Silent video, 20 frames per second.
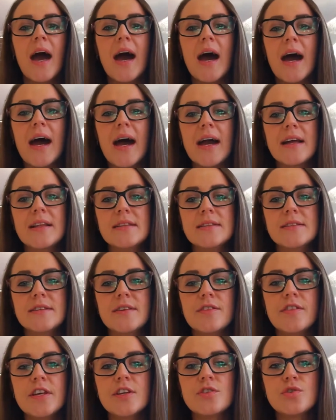and
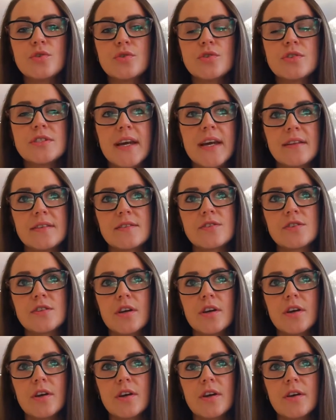they do tend
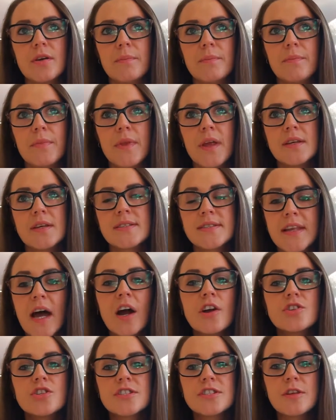to
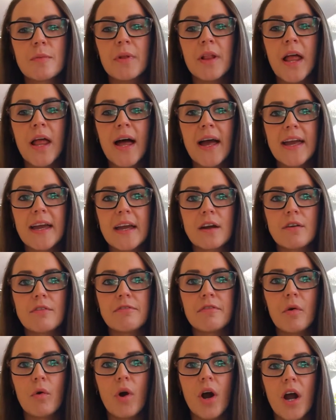start just applying
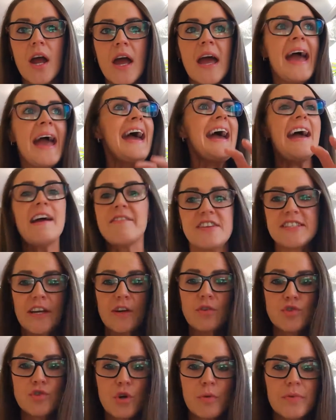for every
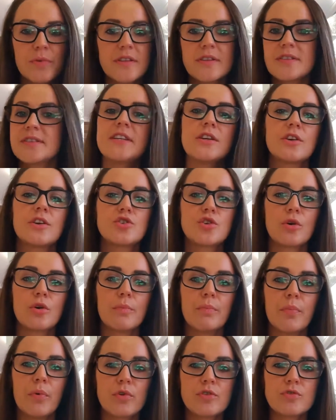single job that they see on a
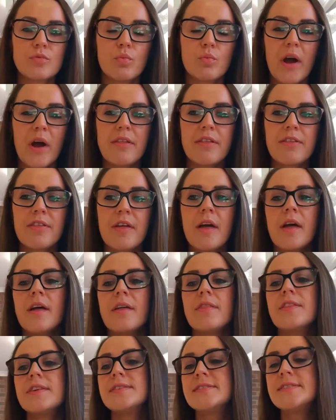job board with
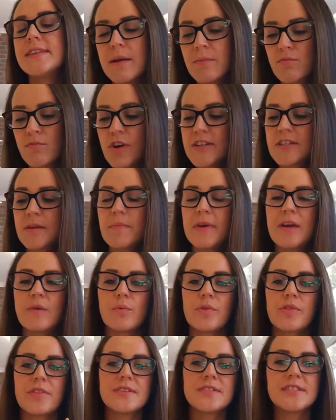the same resume
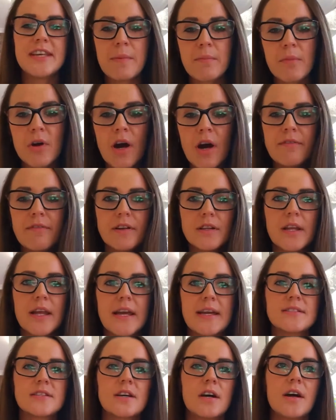with the same cover
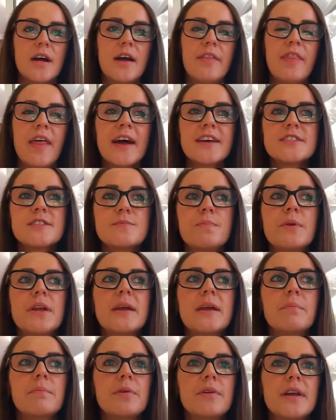letter, and that spray
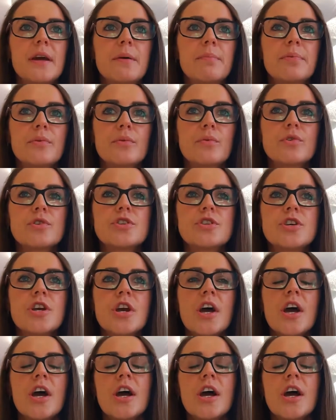and pray approach